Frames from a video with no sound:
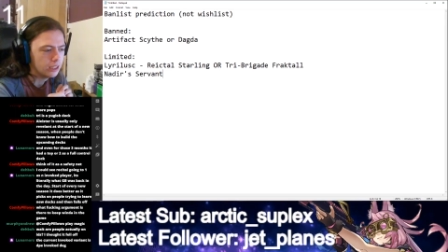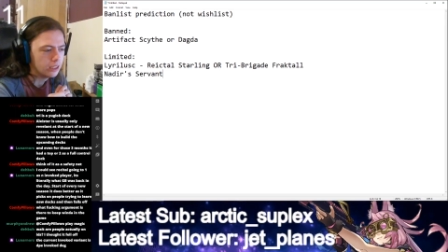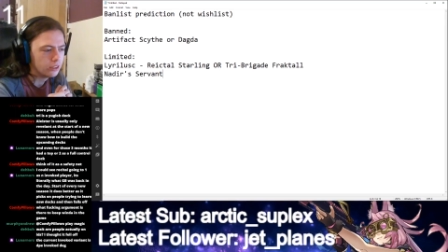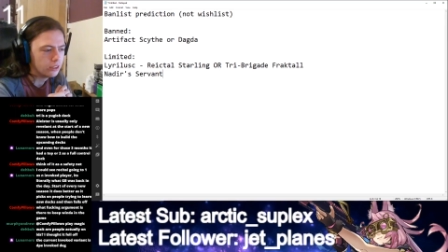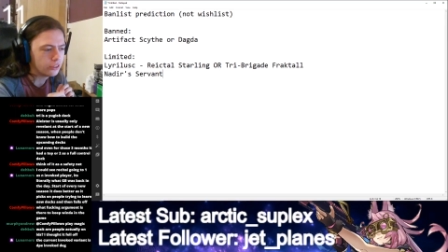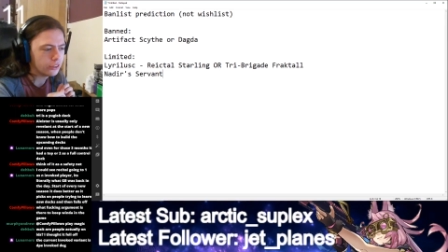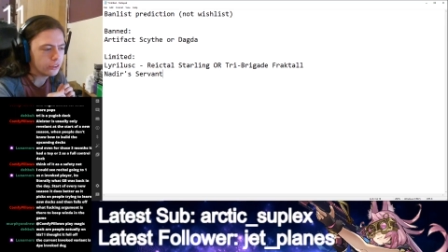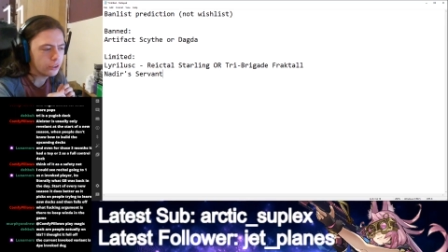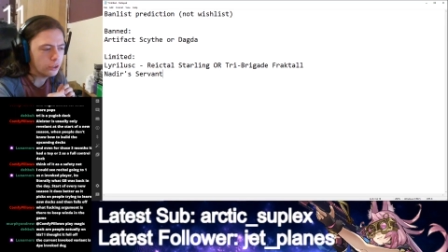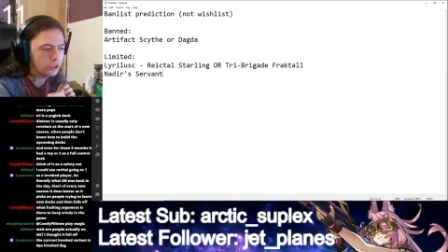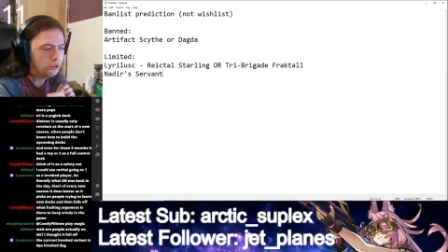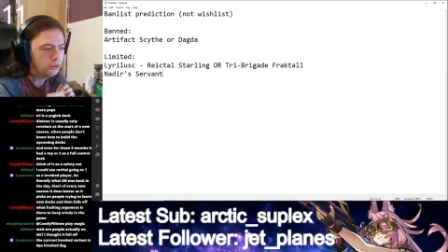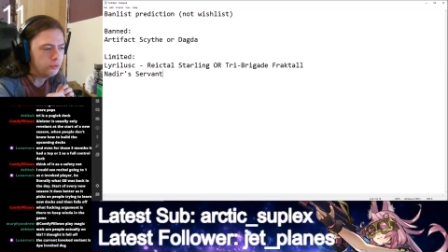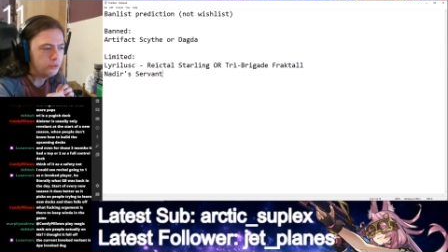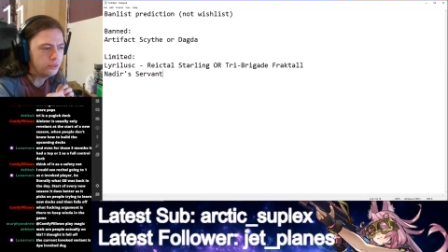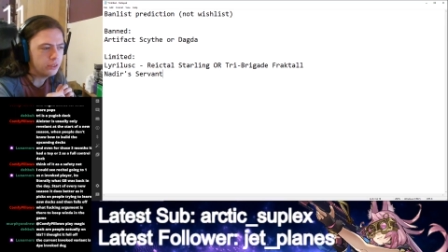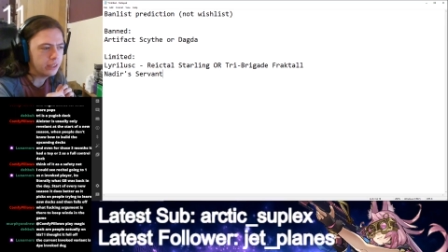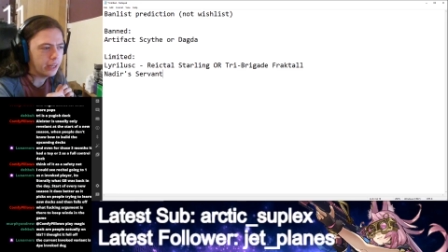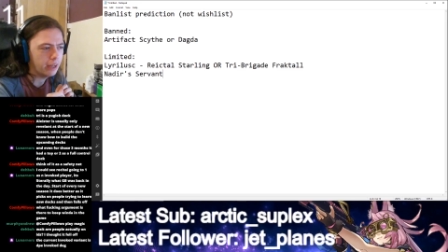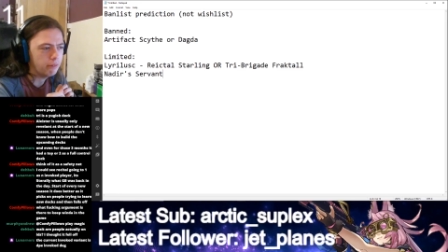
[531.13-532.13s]
Shadows
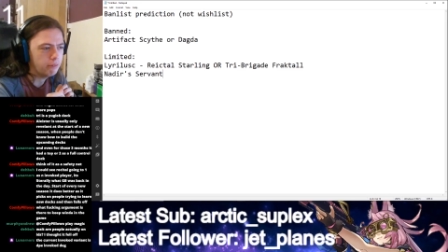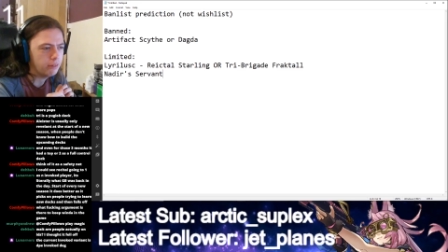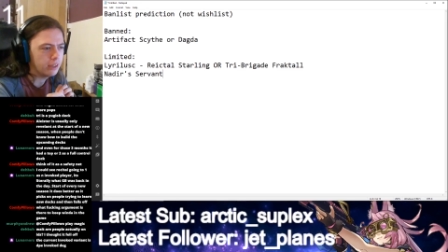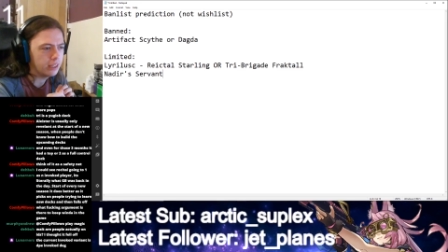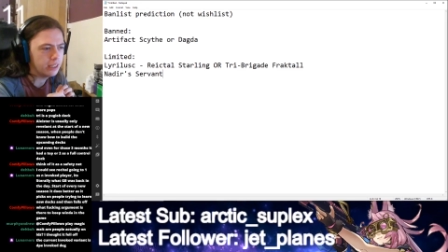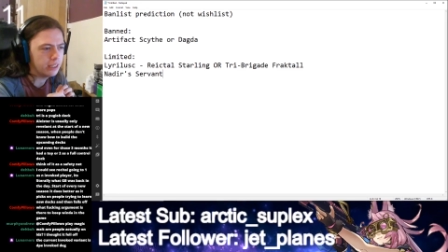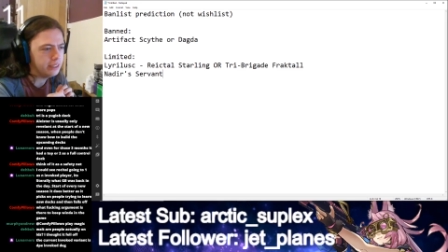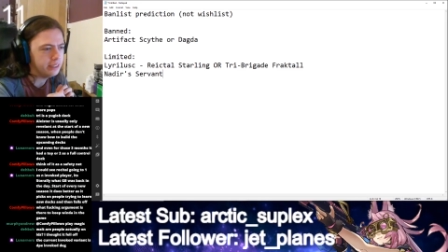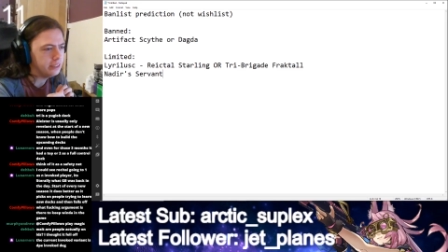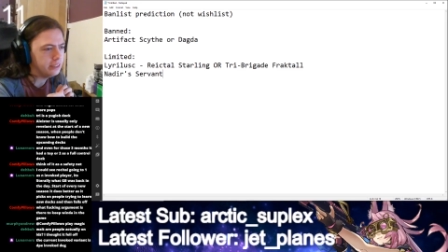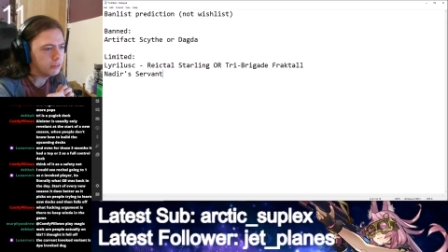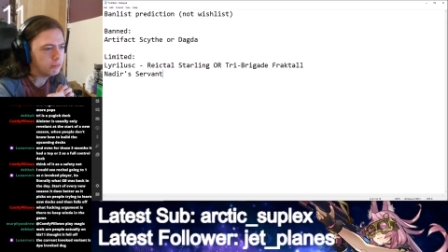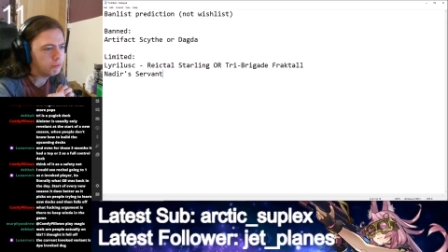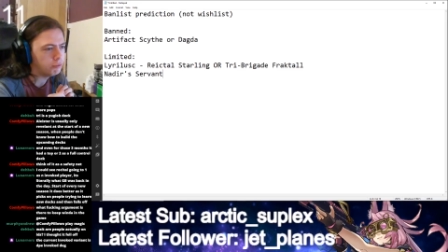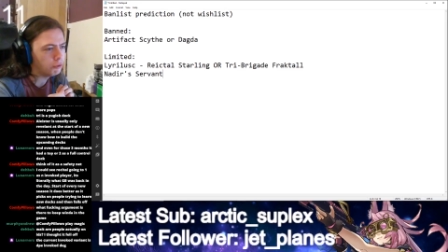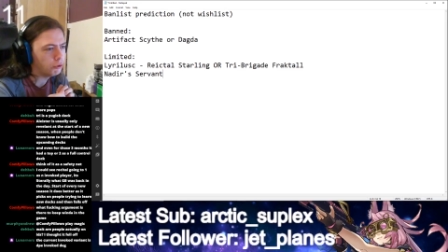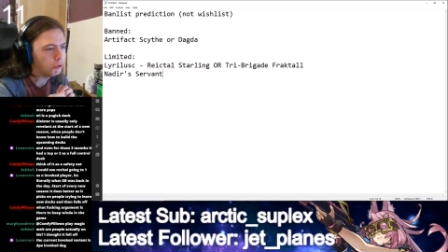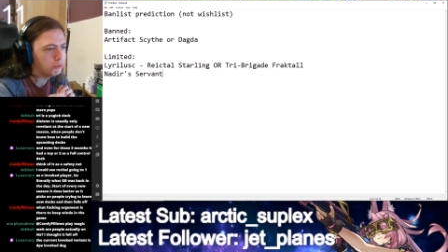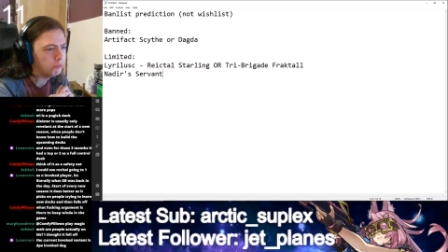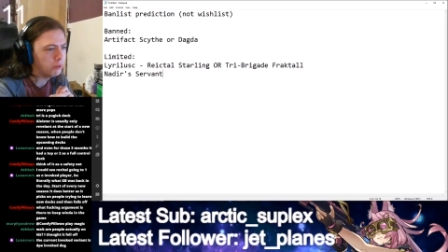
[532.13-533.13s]
will never lead a
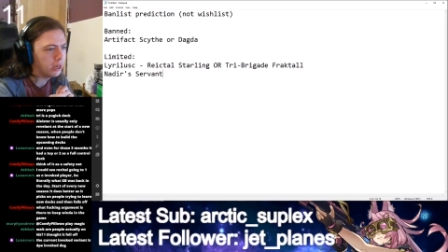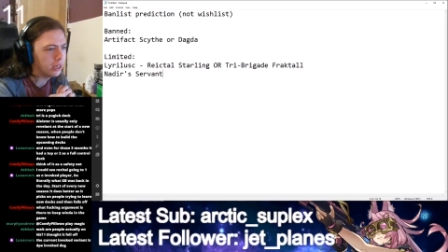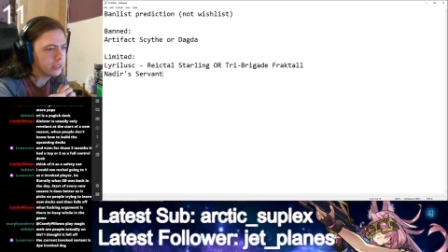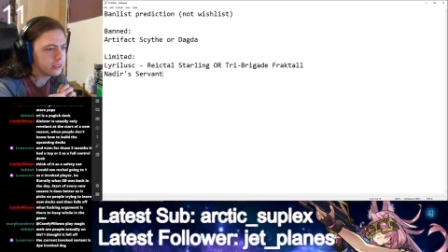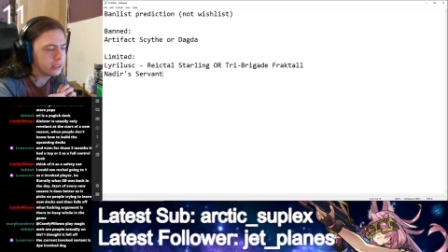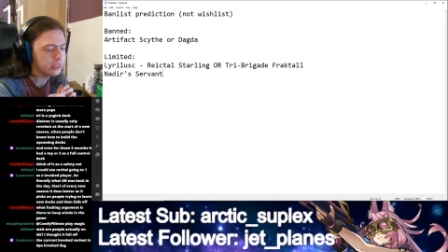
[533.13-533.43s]
format.